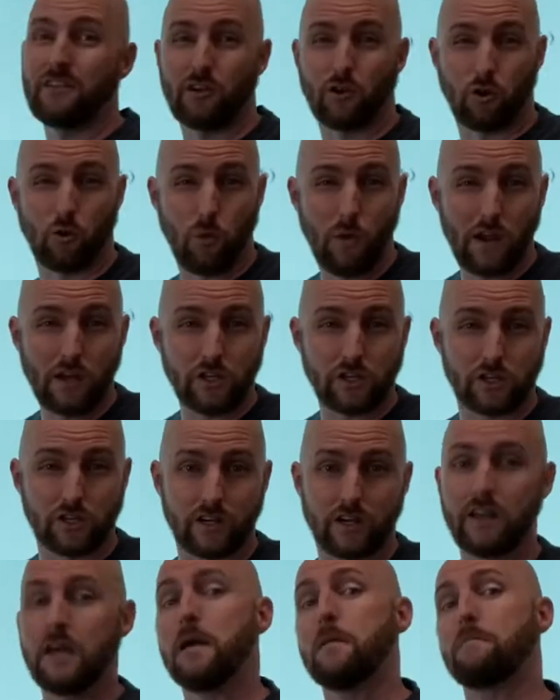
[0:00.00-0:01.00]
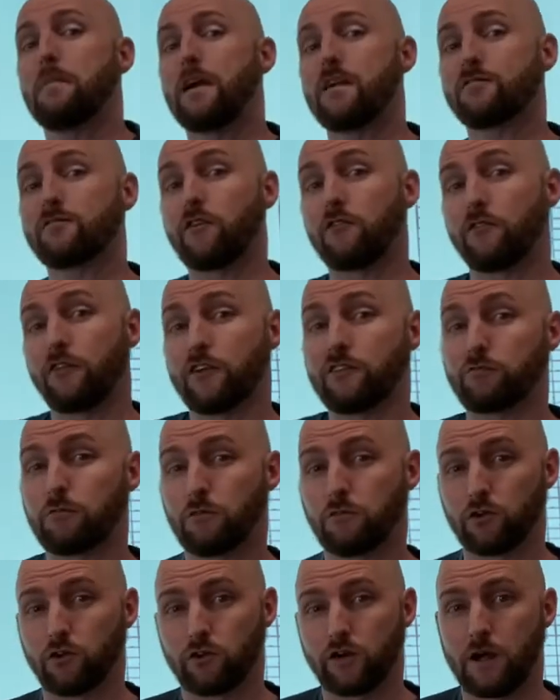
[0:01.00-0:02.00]
equation based off things
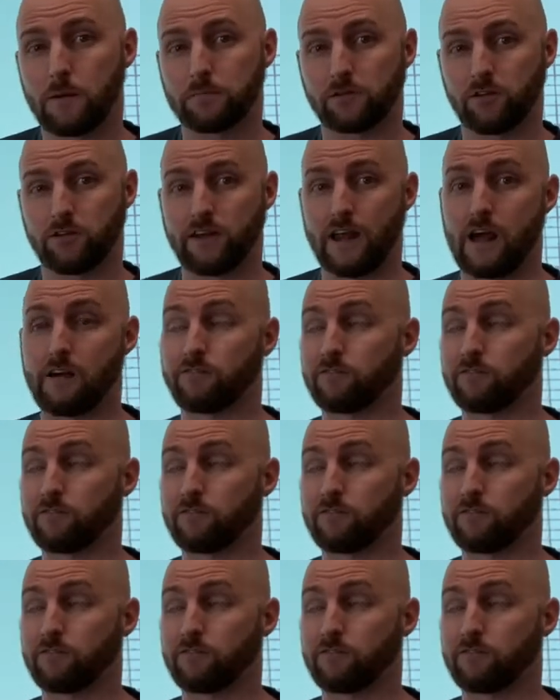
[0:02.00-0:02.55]
we've learned up till now.